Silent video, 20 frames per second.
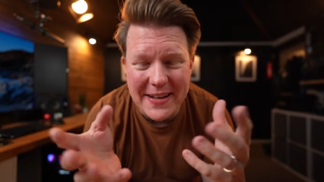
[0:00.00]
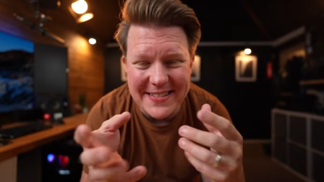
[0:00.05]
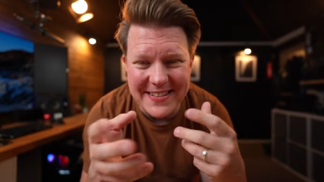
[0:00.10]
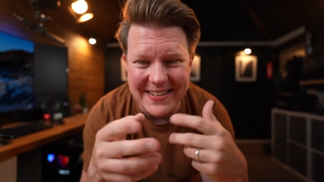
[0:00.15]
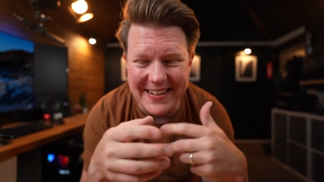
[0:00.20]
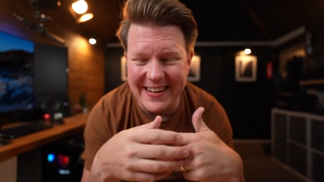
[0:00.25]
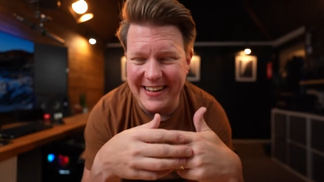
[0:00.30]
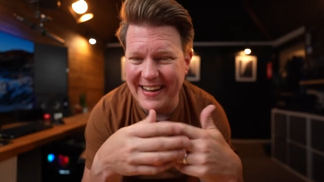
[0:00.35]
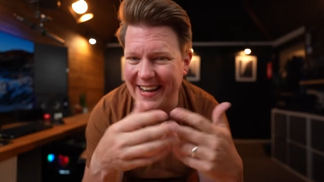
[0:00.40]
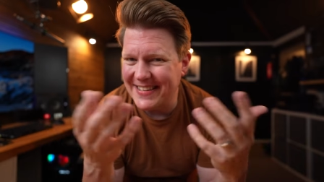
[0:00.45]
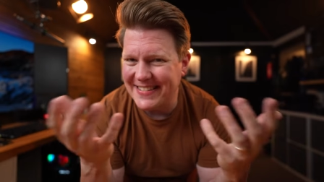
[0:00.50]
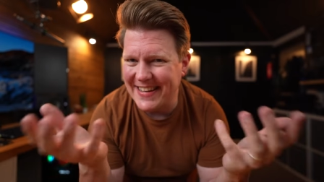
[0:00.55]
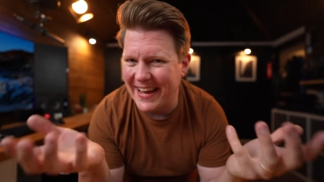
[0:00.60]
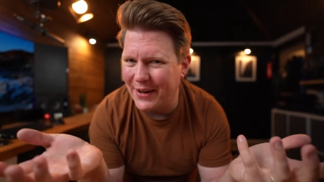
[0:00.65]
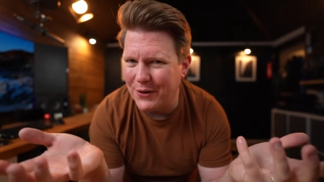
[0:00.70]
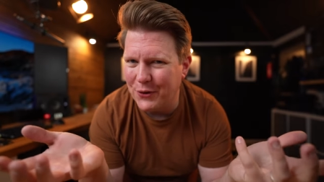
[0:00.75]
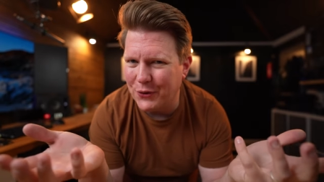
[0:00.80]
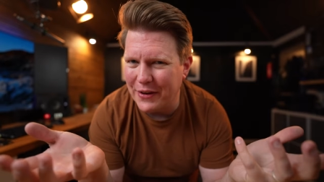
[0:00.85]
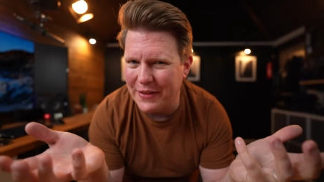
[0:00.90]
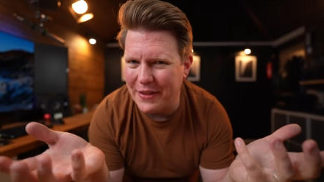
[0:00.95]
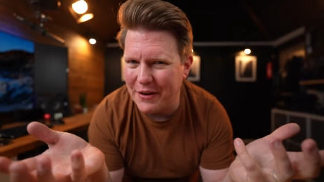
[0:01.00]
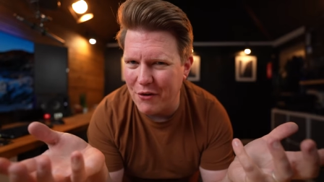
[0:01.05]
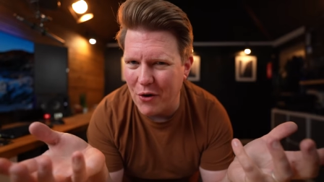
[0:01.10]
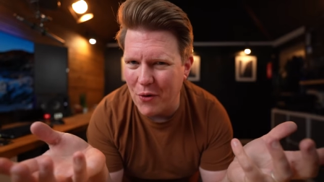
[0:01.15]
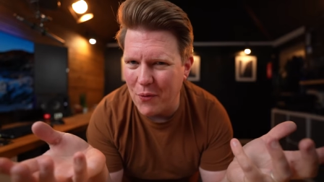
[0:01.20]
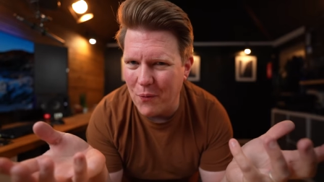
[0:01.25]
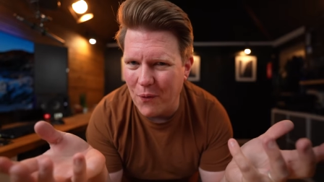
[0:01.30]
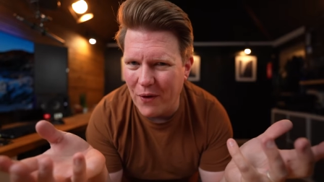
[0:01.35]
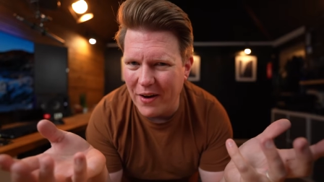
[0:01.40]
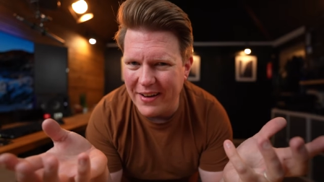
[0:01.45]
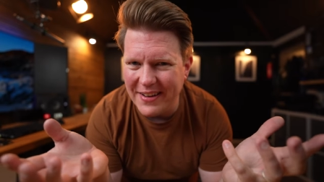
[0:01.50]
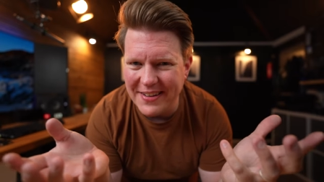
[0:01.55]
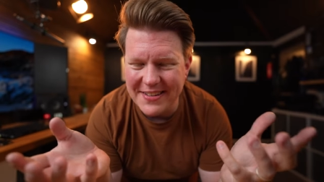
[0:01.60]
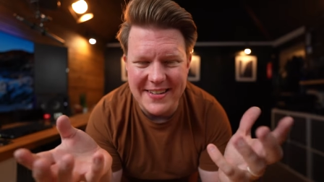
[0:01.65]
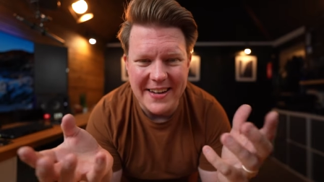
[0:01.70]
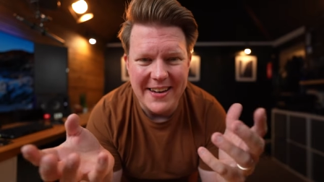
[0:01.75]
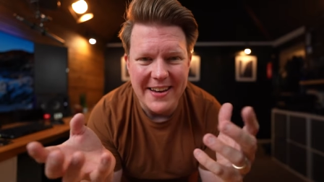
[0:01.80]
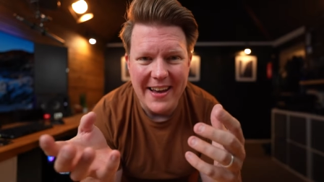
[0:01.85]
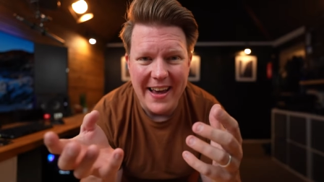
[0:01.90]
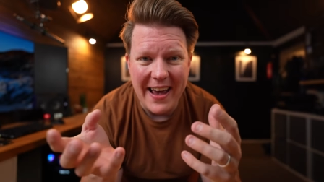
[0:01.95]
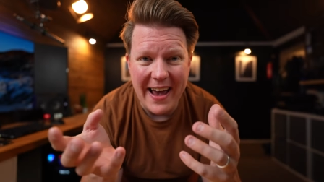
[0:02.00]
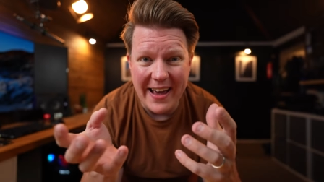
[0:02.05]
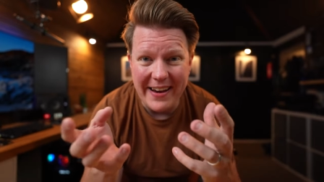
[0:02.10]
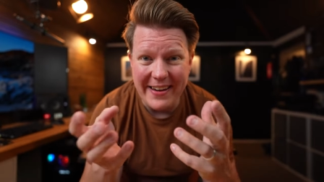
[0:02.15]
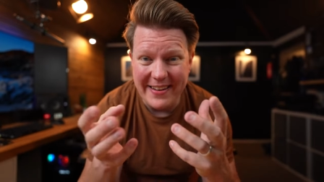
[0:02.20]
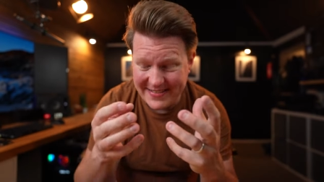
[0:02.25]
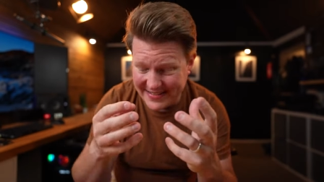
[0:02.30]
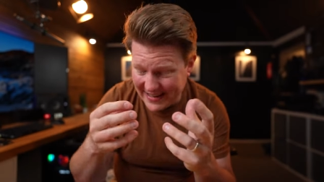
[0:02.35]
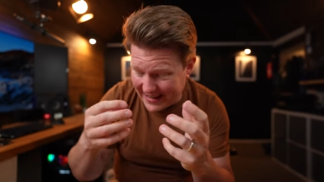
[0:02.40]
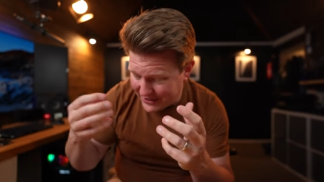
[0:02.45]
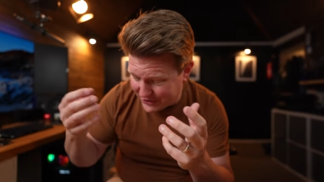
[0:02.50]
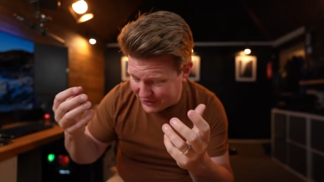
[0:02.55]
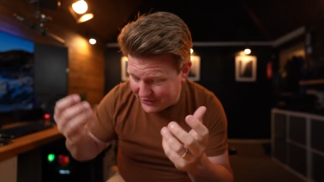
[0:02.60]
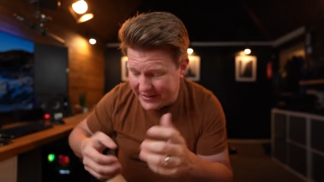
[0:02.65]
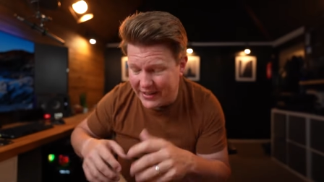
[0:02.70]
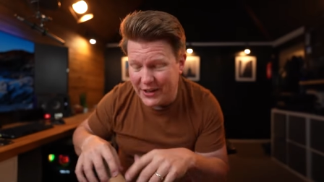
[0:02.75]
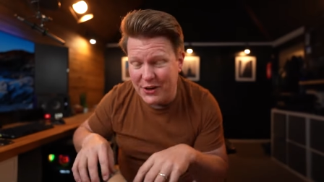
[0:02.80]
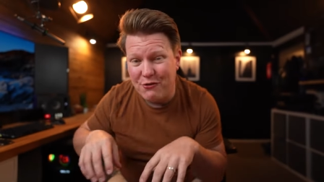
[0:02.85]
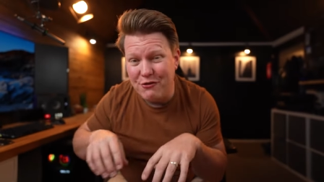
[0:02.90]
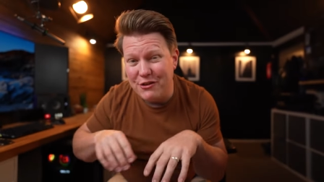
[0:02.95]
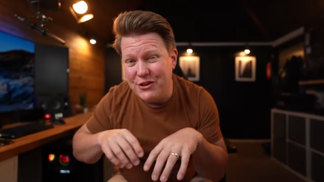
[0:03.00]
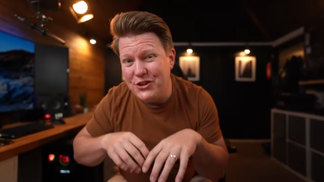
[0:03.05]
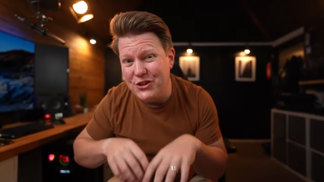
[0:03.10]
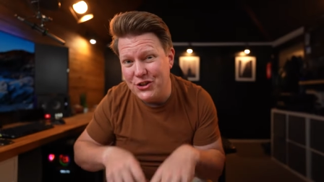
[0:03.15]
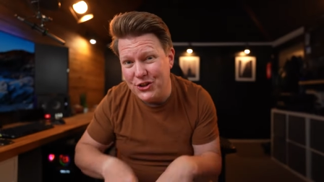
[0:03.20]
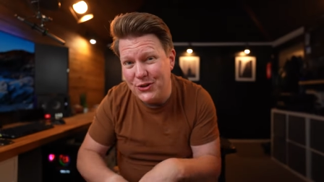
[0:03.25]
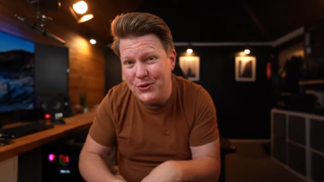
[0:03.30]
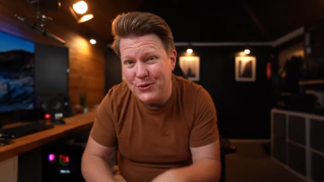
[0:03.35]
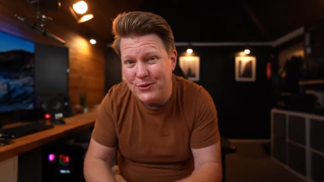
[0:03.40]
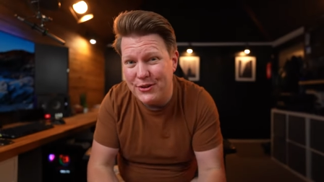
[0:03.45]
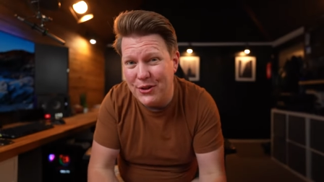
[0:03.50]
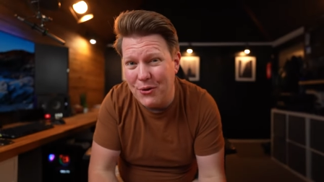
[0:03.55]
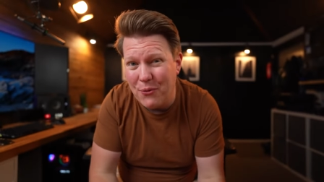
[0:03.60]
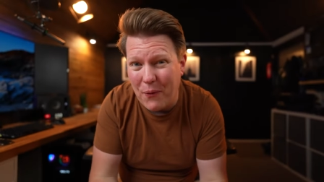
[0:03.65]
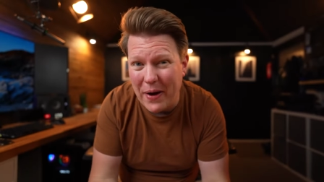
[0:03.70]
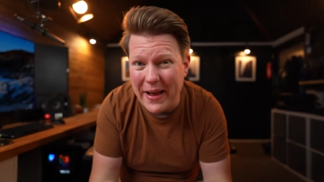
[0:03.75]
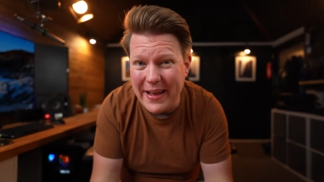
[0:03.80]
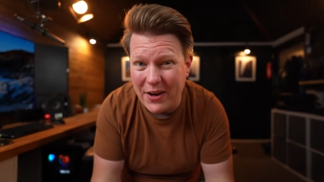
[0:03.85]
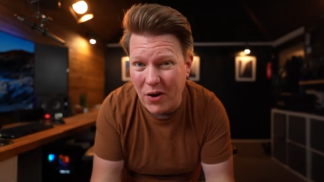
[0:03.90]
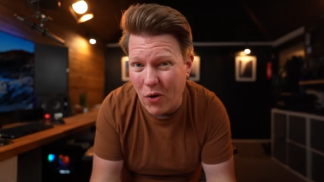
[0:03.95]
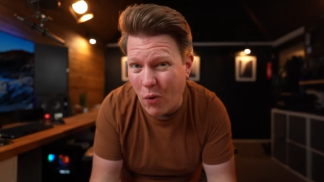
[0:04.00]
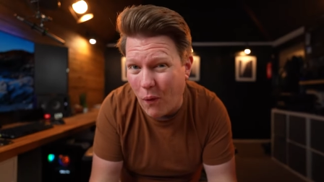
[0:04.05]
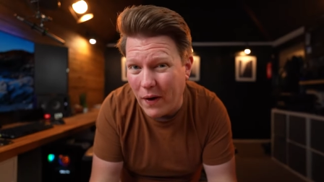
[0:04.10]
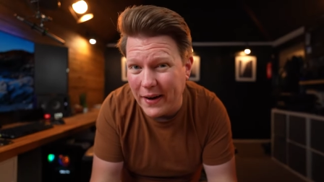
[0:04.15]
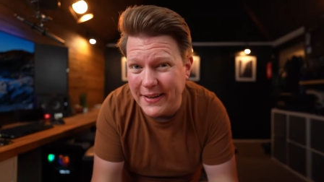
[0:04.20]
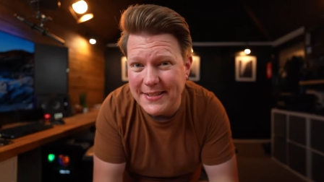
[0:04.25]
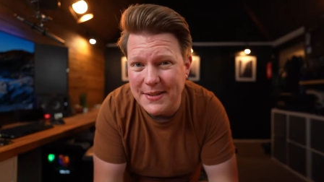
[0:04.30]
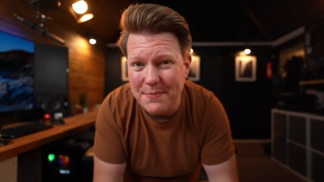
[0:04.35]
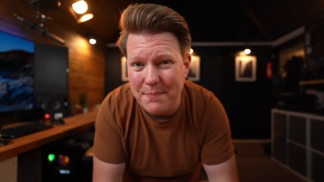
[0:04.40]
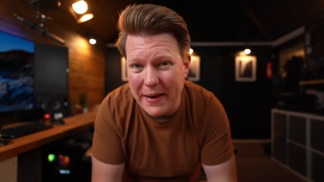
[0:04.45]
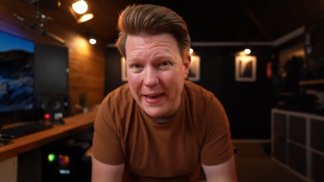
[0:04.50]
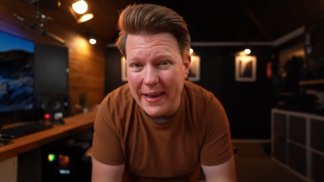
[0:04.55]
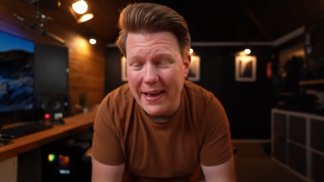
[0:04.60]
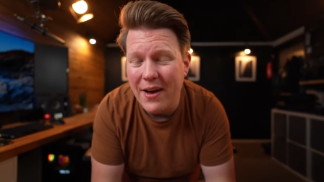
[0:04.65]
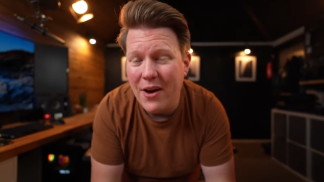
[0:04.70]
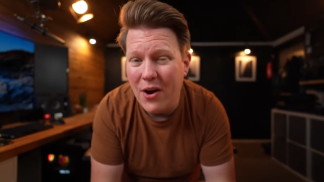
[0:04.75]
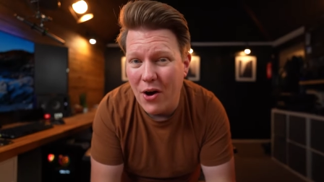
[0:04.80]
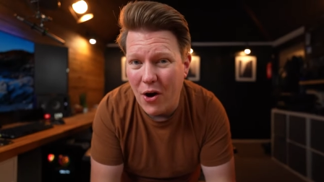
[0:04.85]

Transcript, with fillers: isn't going to get tangled in their own wires, and it's actually going to reduce the weight quite a bit